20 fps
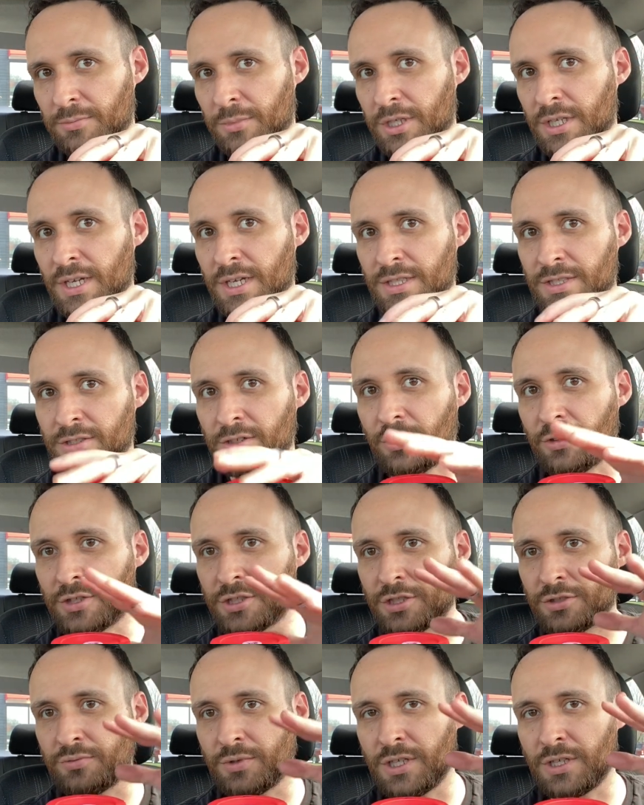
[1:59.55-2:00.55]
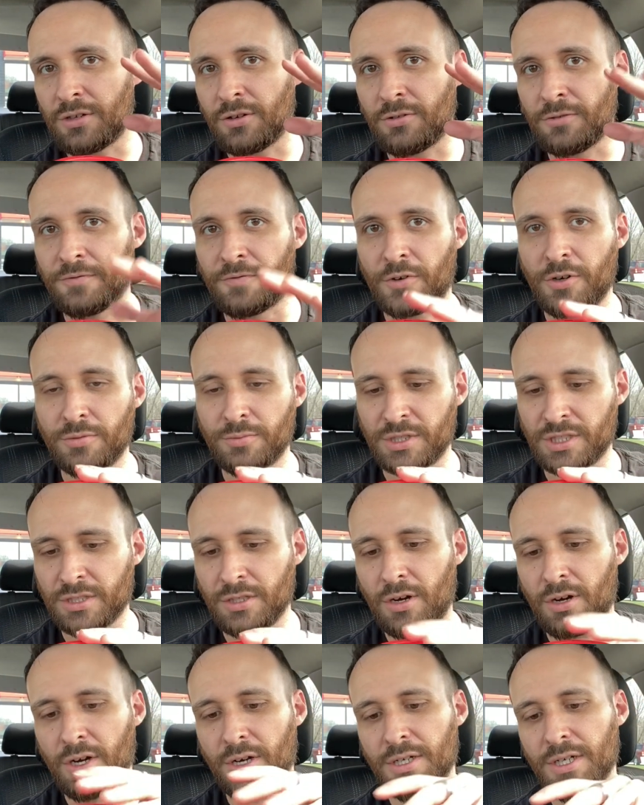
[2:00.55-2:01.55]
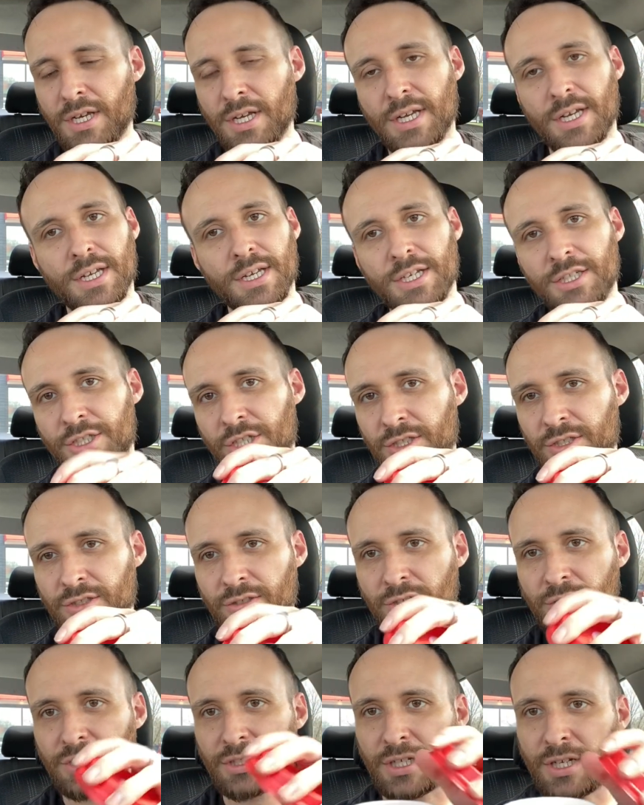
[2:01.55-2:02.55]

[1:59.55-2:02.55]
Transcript: but yes, all the sweet cold foam is gone. It just looks